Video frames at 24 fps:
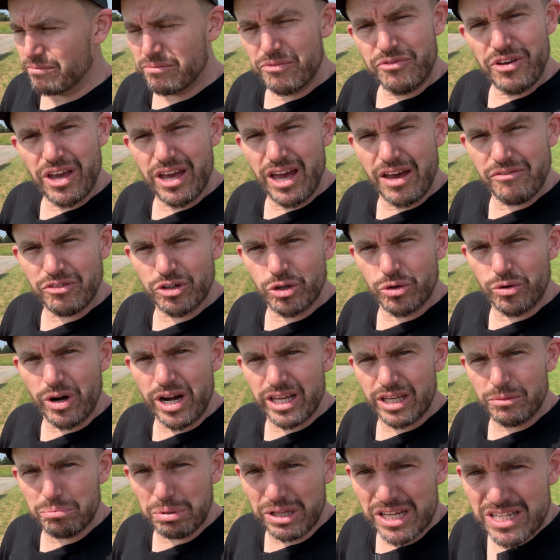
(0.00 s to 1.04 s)
If you haven't
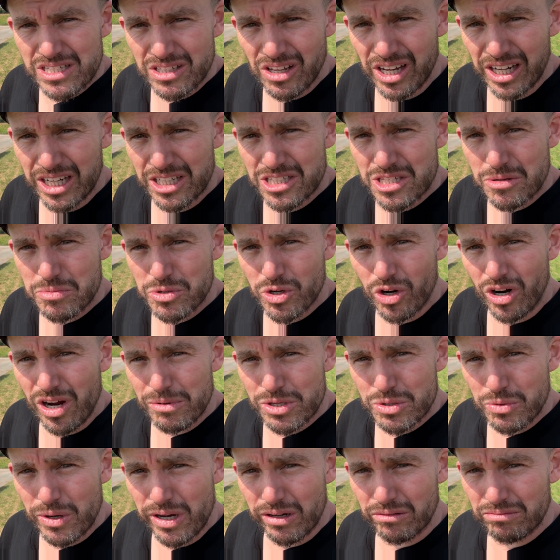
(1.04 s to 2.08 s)
already, please like and subscribe
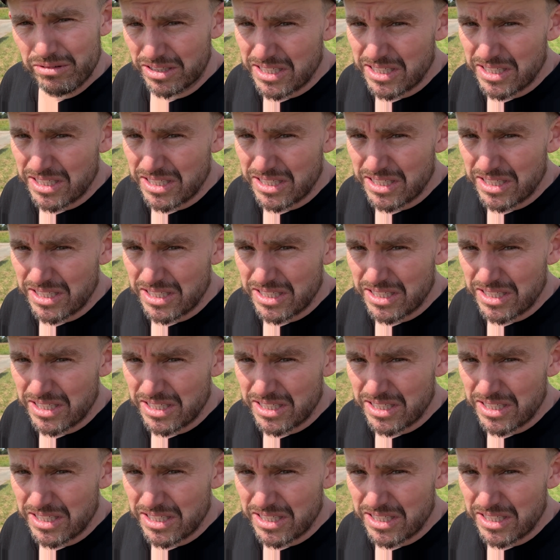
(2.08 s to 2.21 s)
as well.